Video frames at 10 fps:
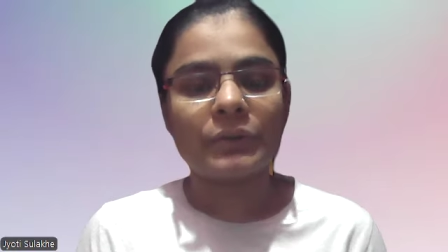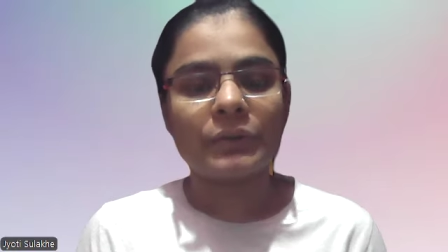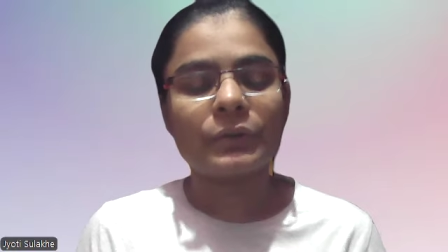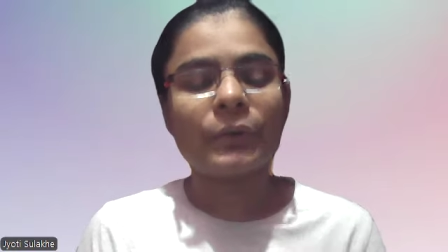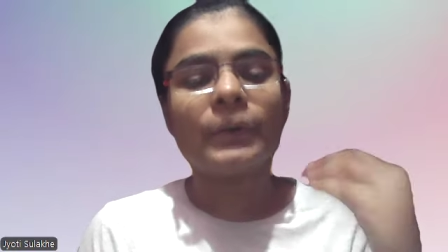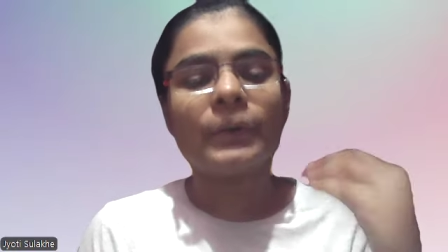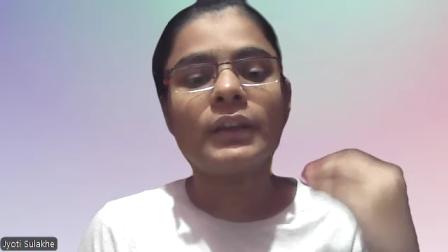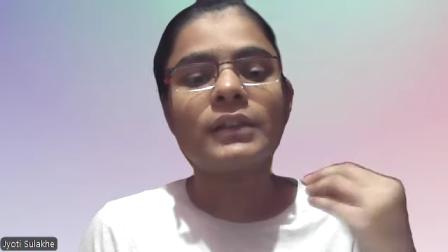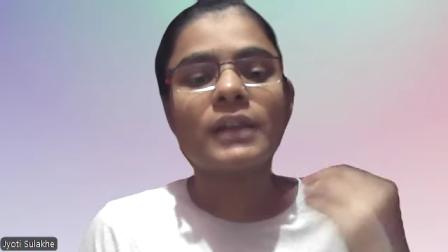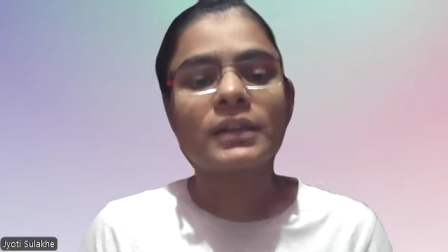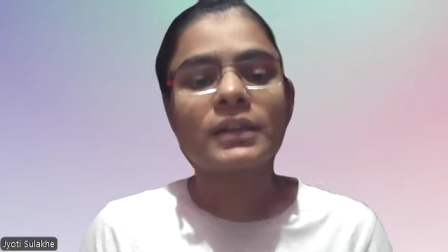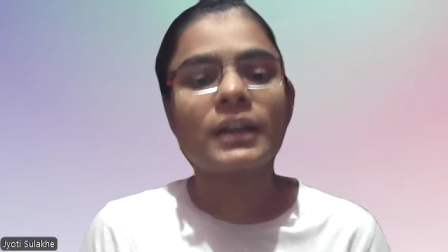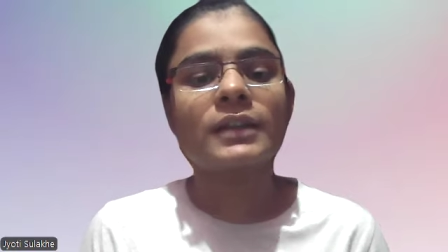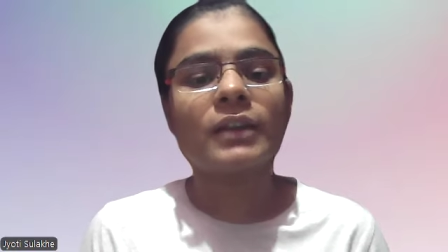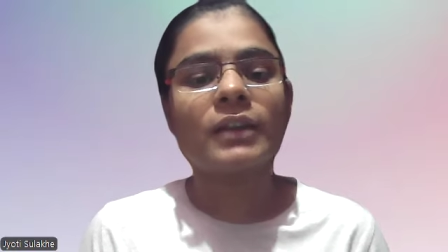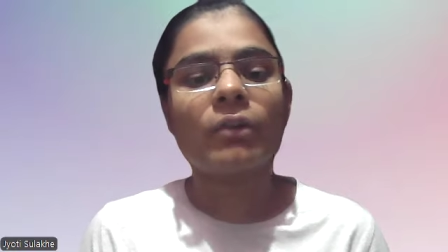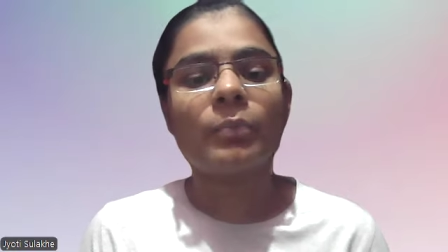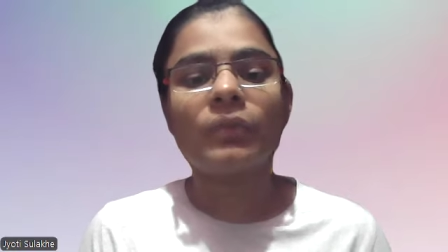So in this test case development,